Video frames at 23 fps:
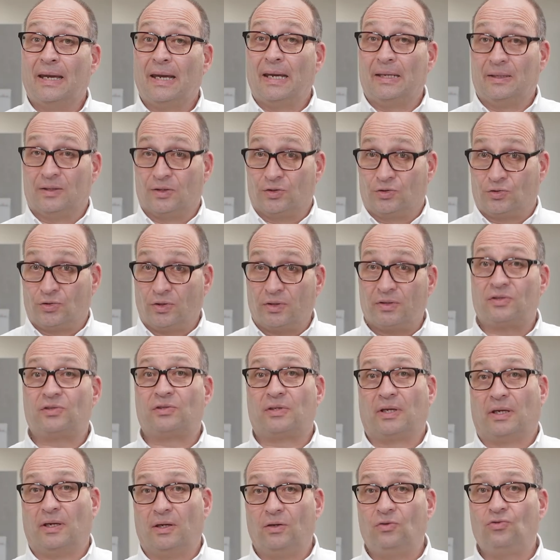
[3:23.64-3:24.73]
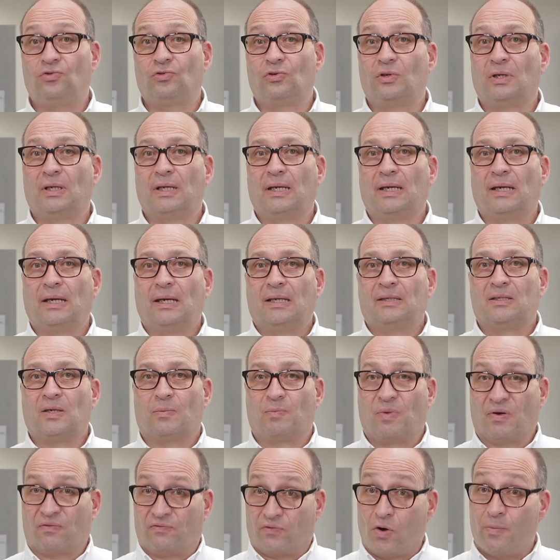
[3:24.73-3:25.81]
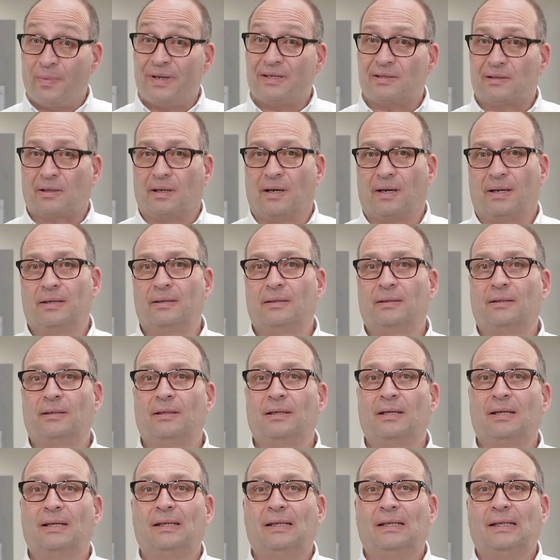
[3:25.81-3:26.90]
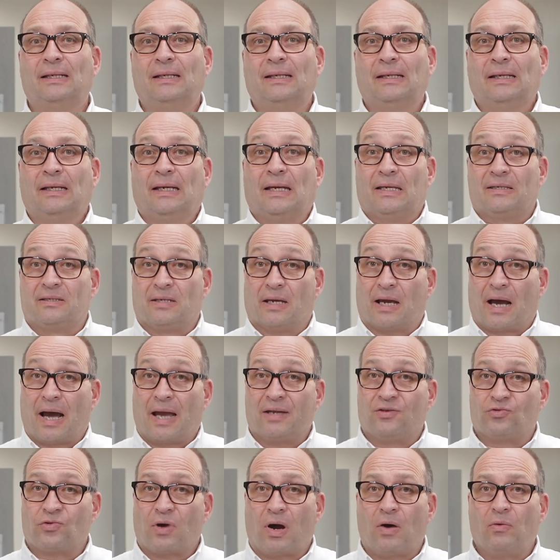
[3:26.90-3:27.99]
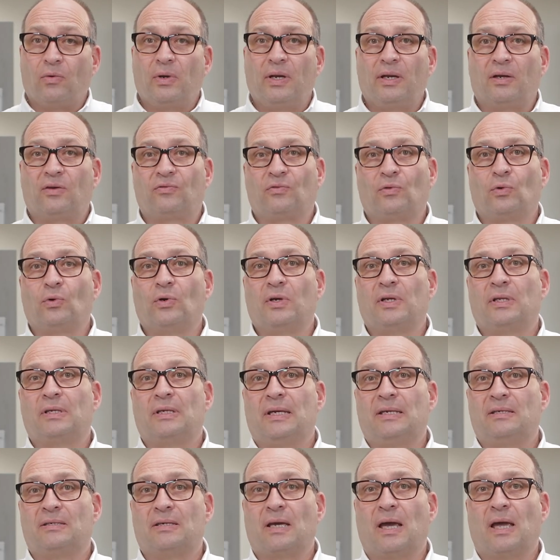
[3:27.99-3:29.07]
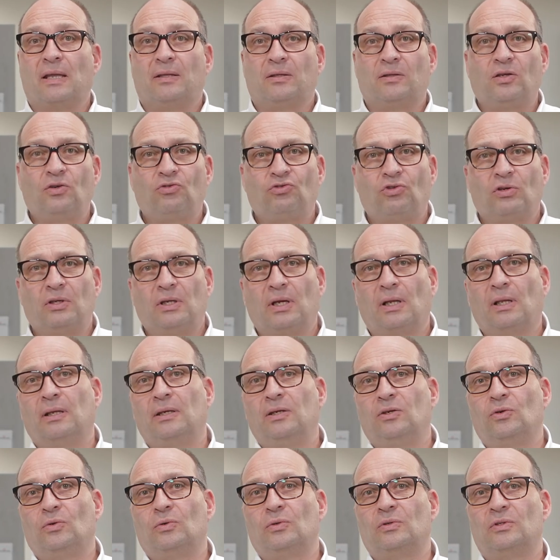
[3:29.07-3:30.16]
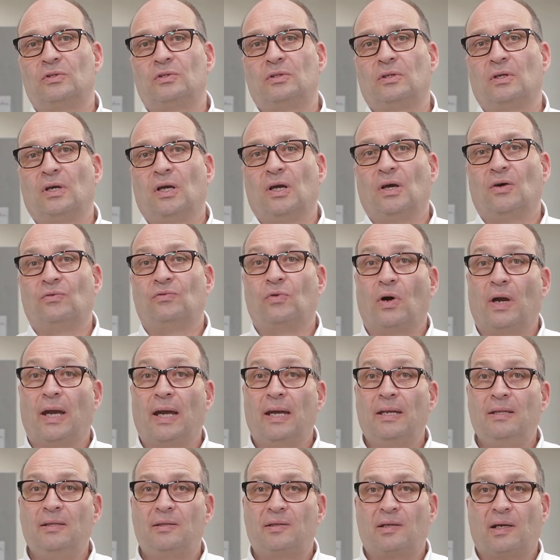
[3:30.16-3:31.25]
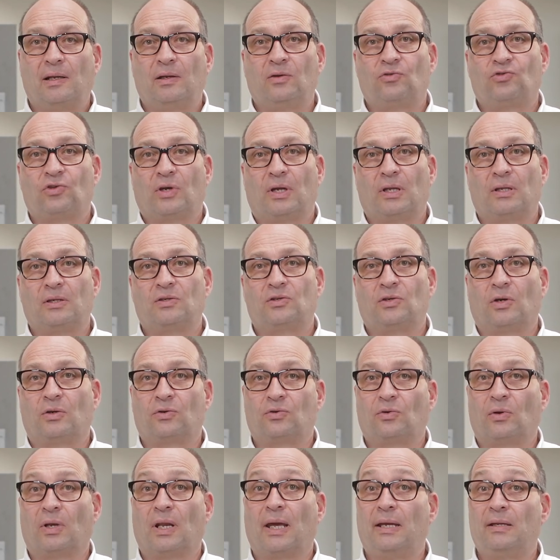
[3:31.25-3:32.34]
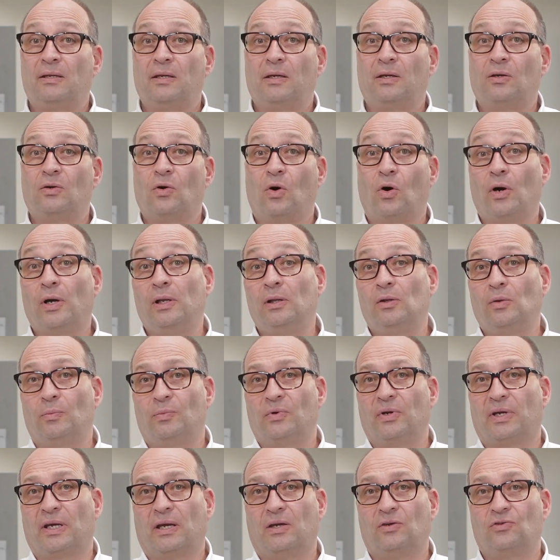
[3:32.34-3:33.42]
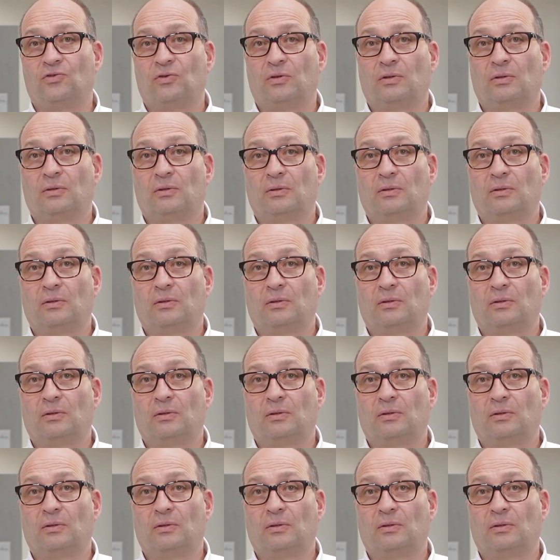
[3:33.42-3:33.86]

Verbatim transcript: In the third stage, the performance line, the hydraulic fluid is additionally used for intelligent circulating oil lubrication.